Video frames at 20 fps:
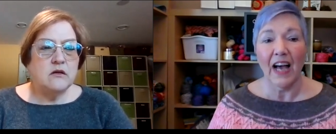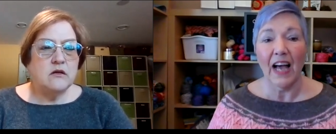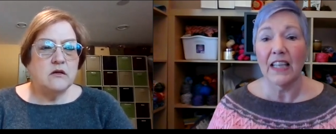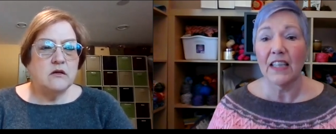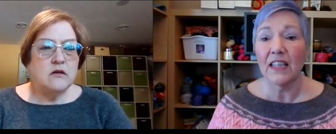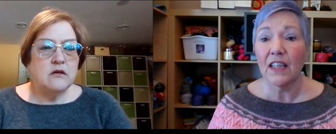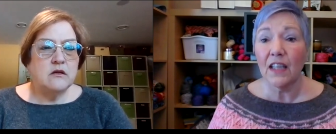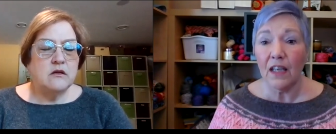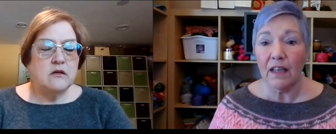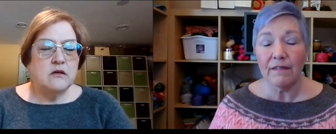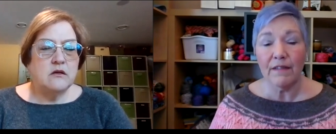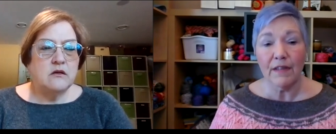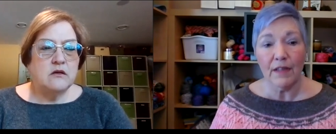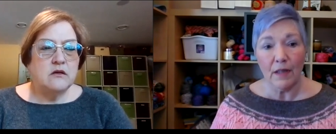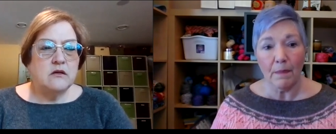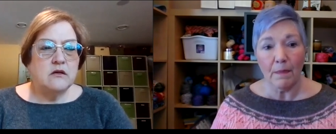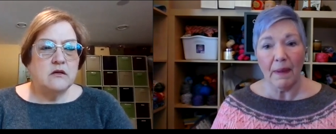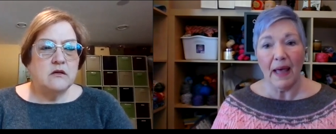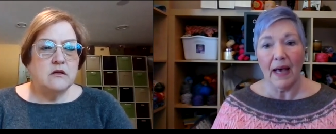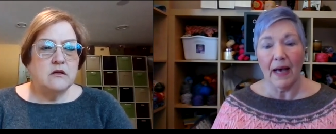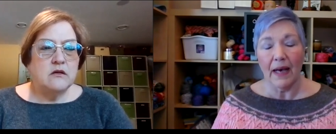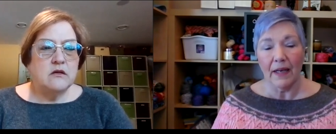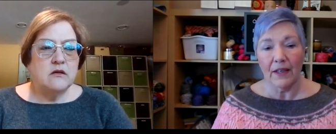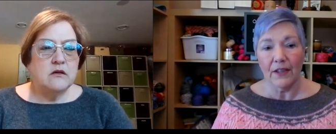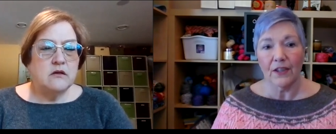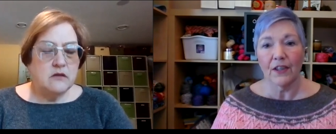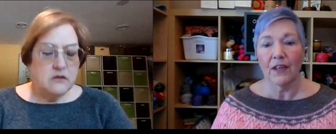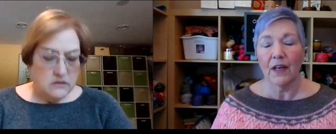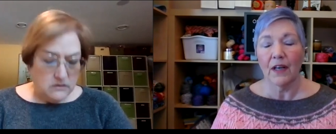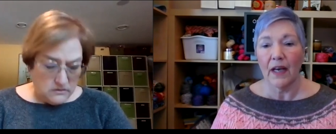Speaker 1: I loved the
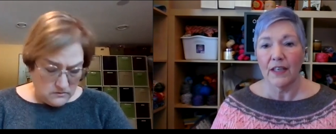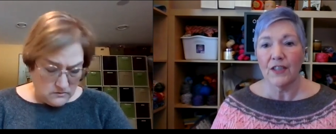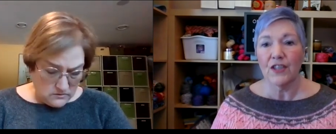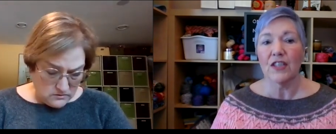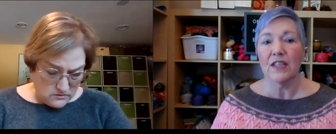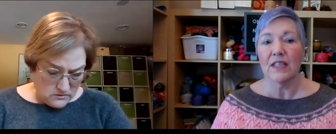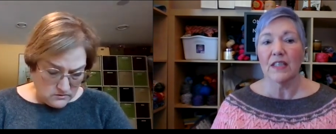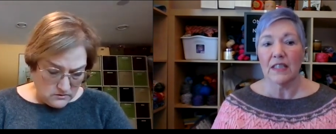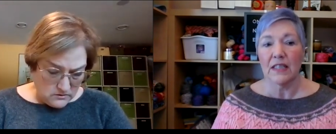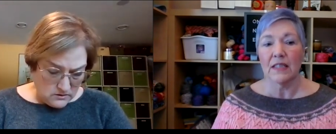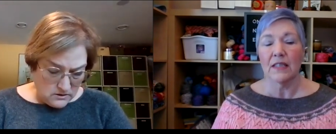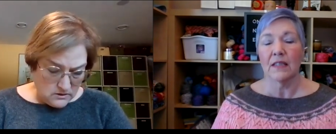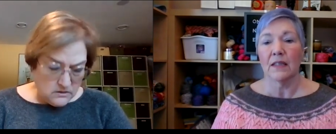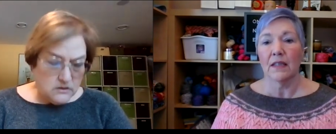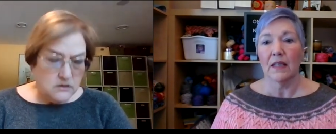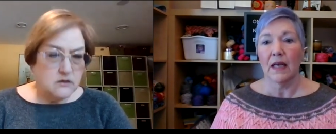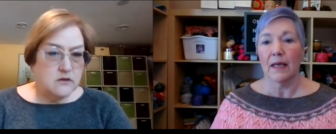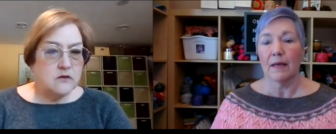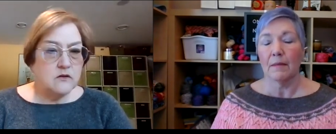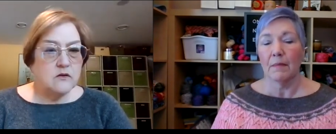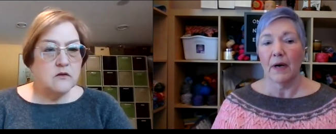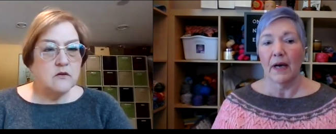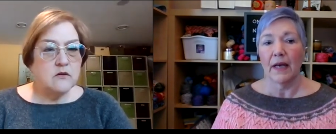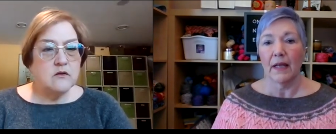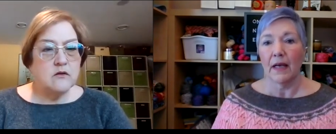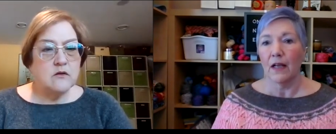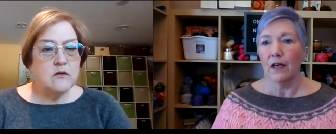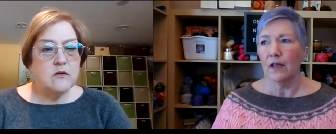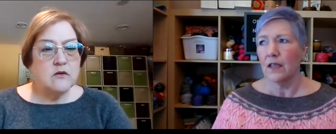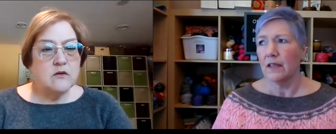pattern. I just didn't like
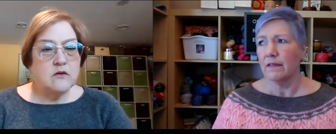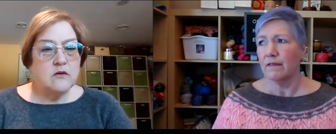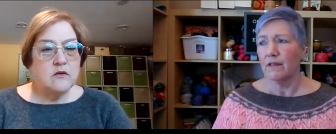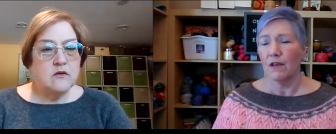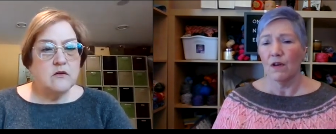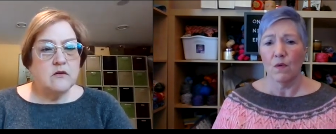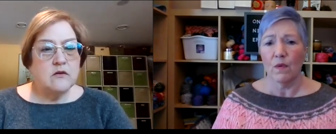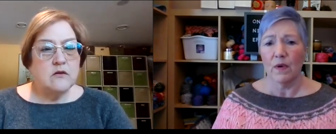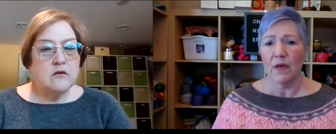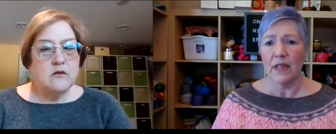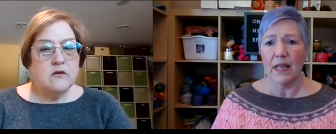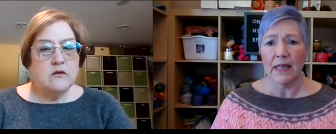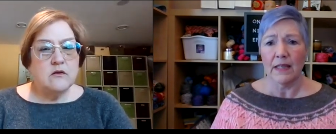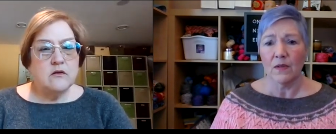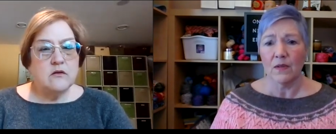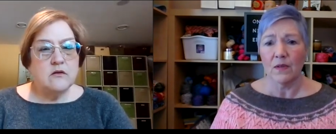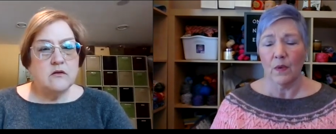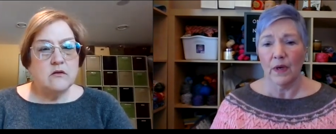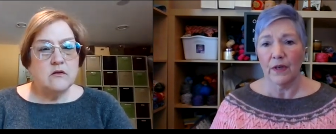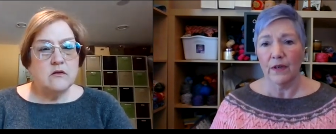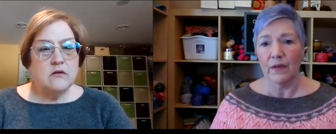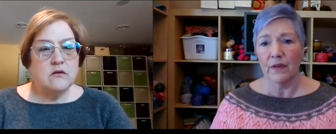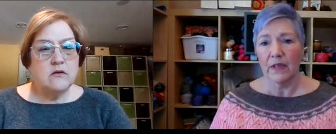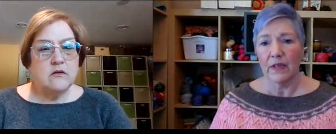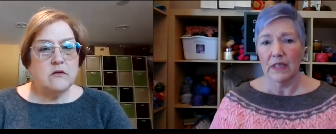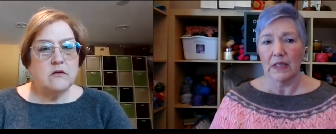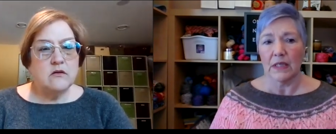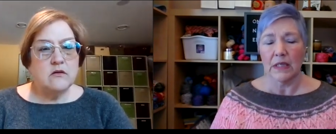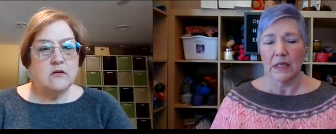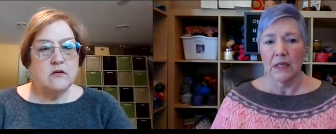mine. I don't even know where that sweater
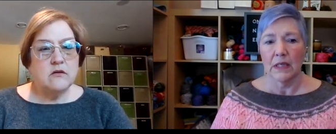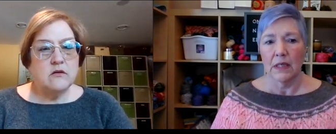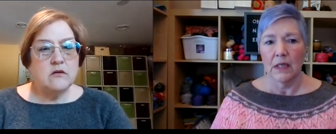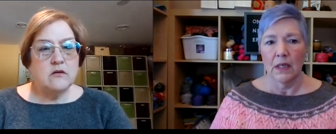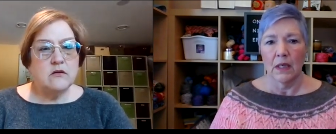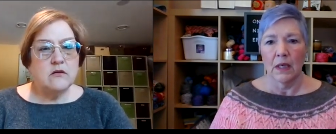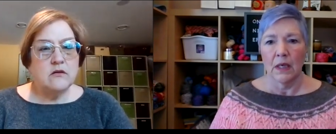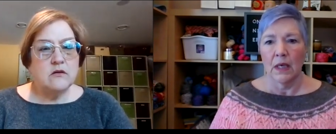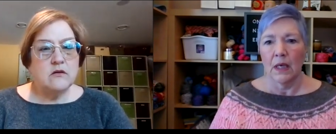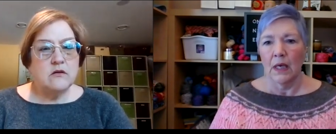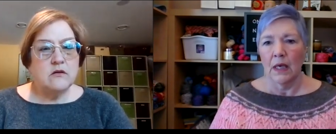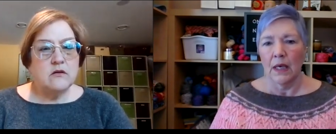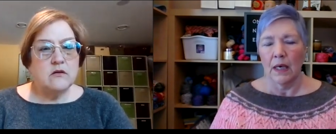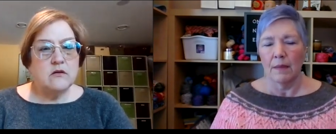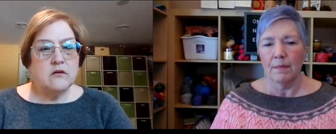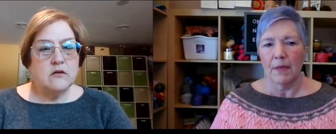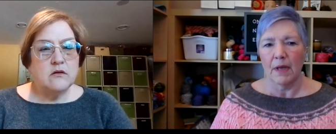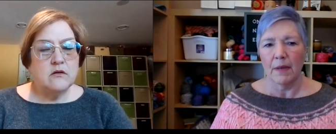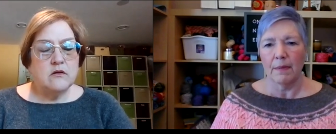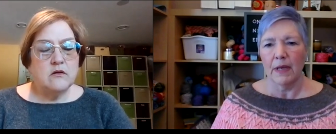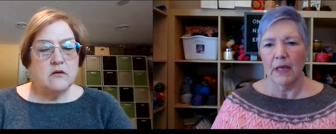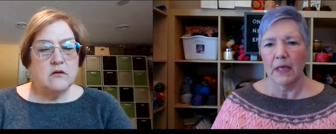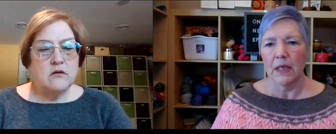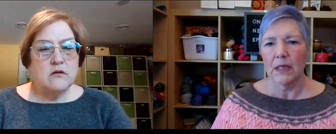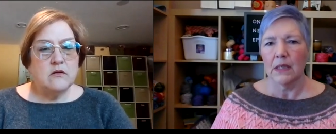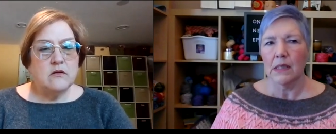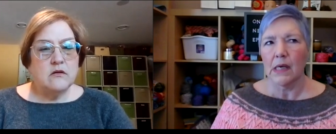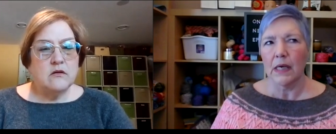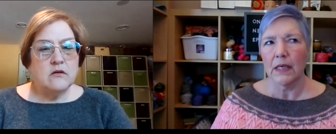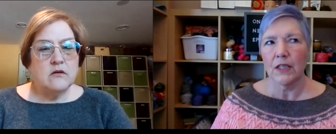is.
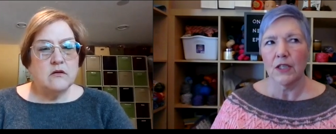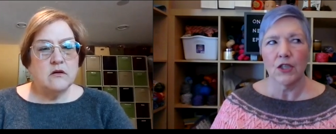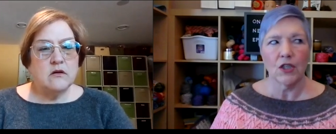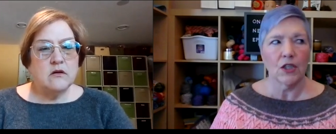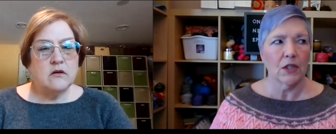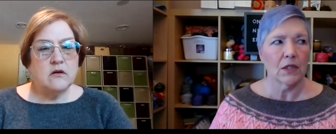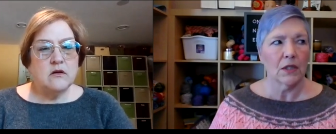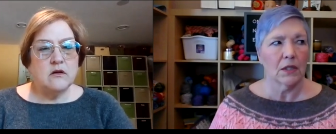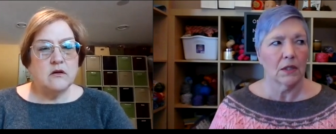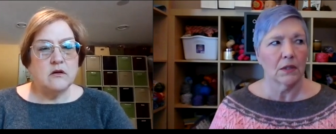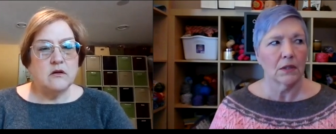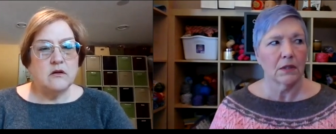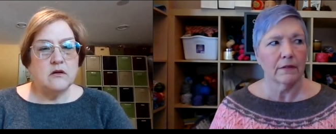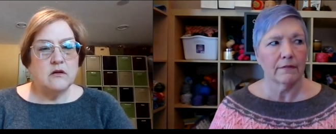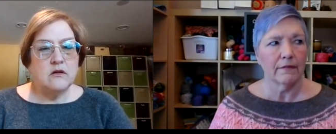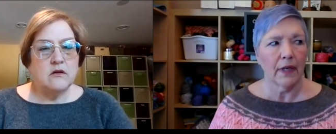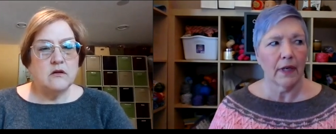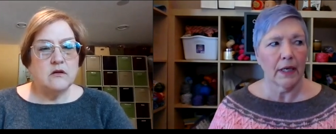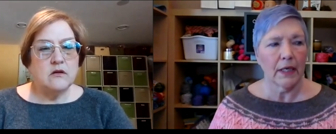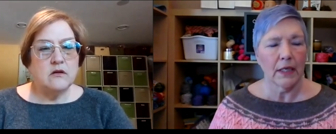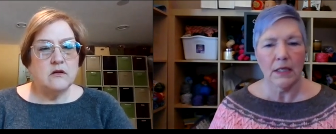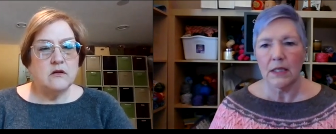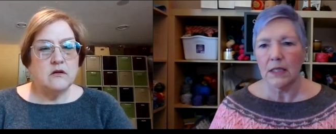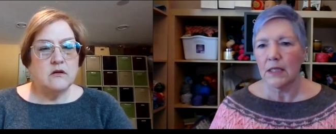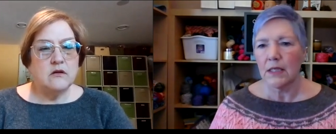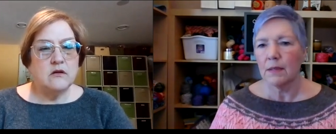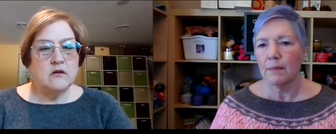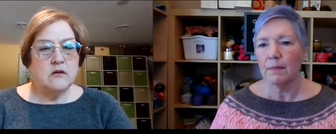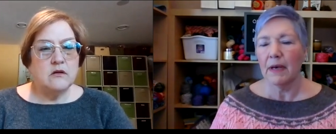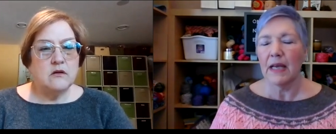Maybe I should huh. find
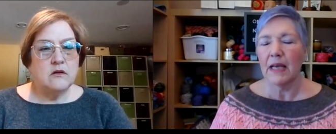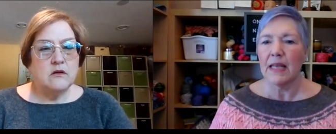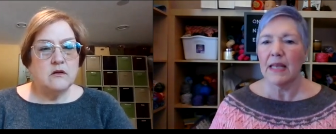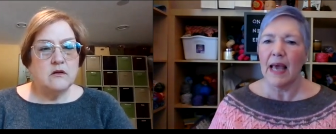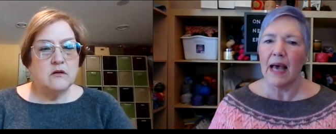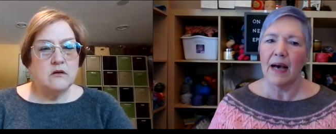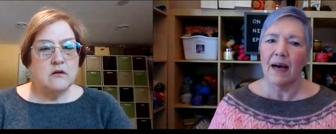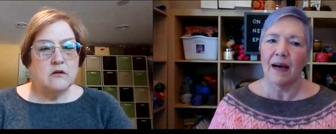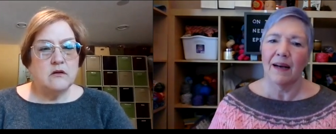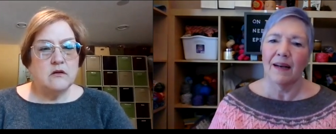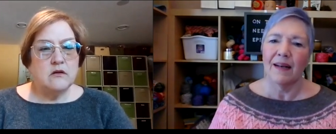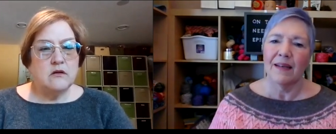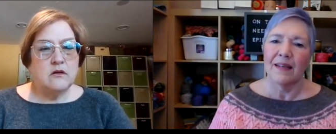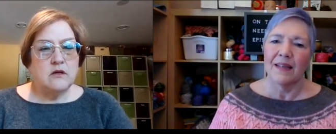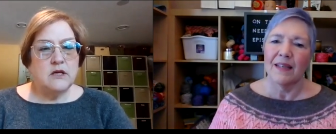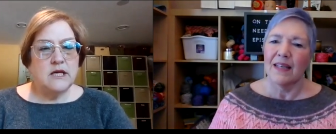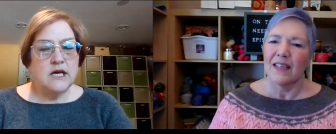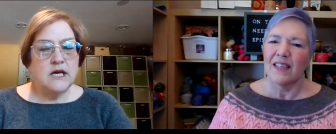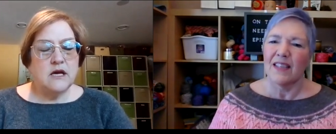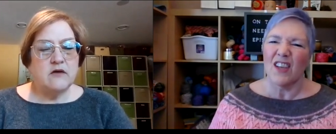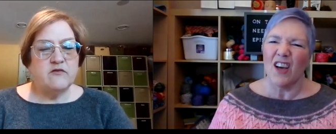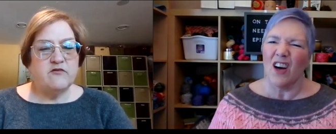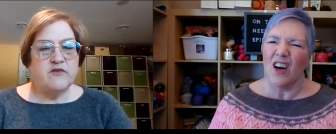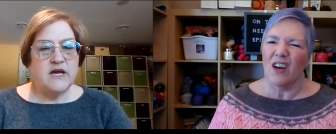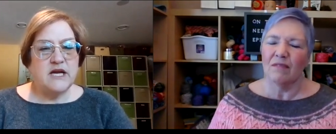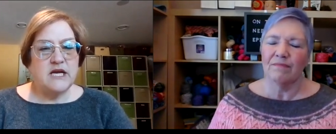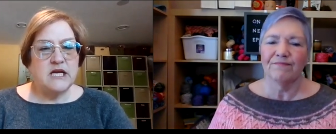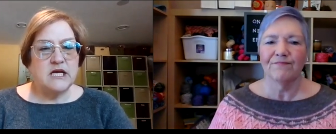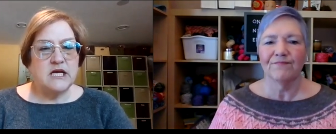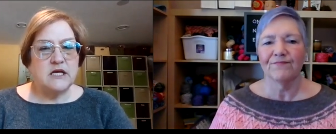it. But yeah. yeah
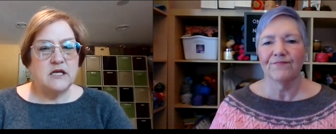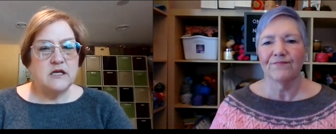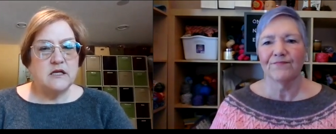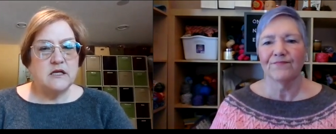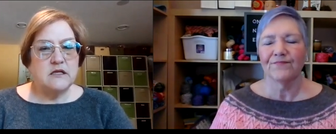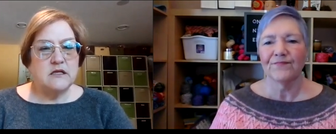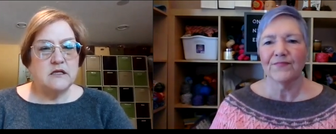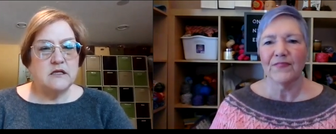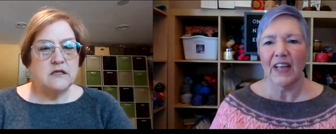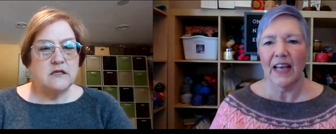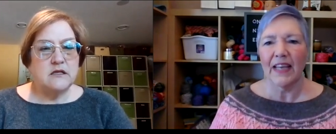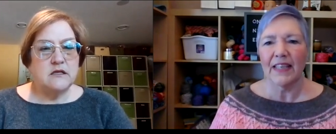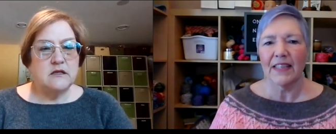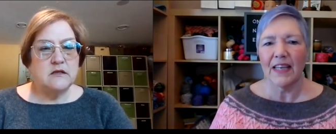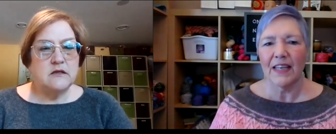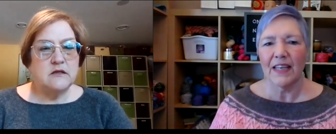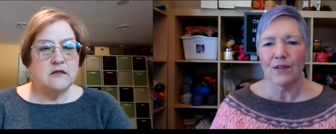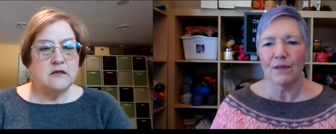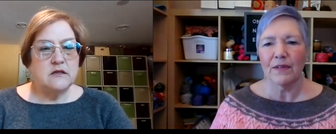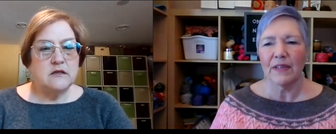so I, I